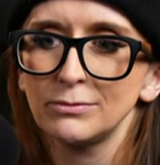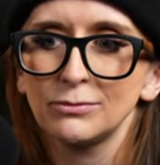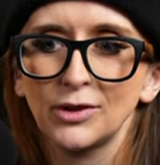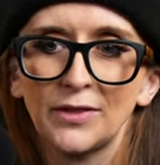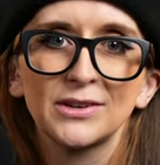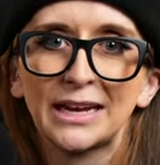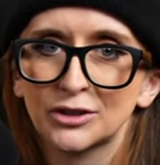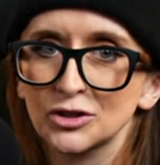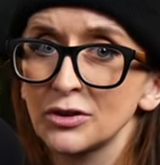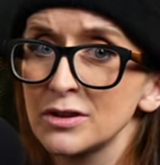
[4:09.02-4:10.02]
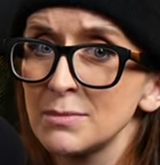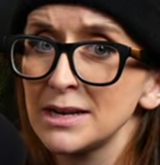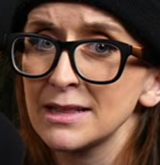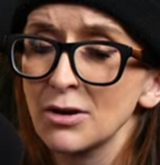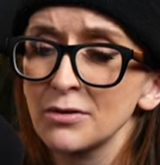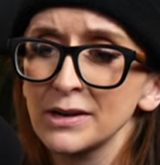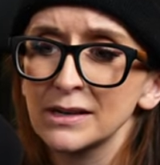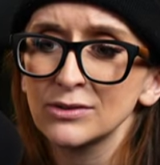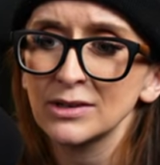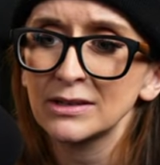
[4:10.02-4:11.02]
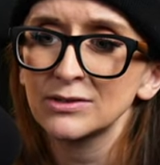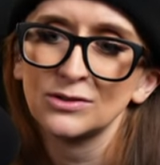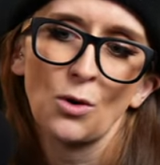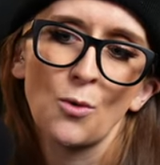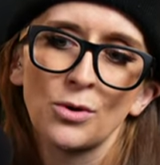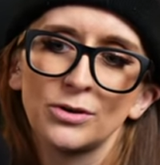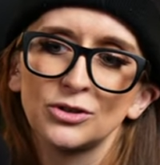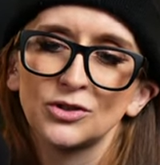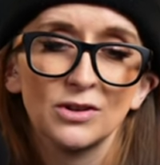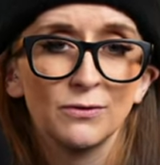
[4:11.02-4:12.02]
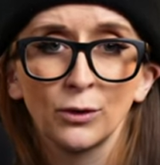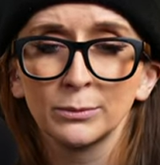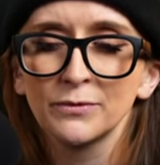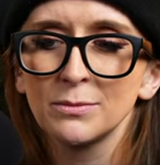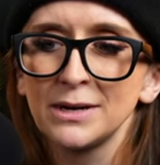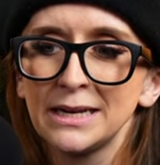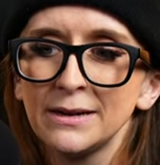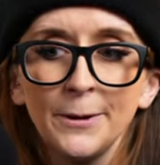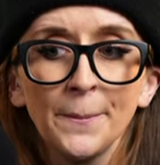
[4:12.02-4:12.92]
say the texture on the mini that already exists or just the form of the mini.